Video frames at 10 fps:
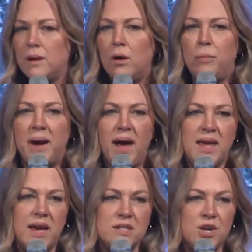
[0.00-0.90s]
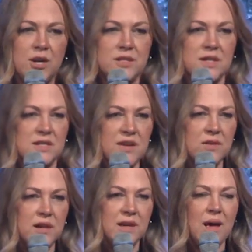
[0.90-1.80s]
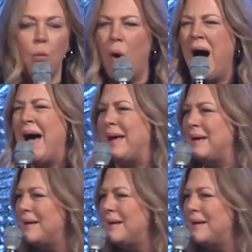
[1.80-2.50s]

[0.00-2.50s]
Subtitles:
Oh, but I can't talk to the devil like that. Why?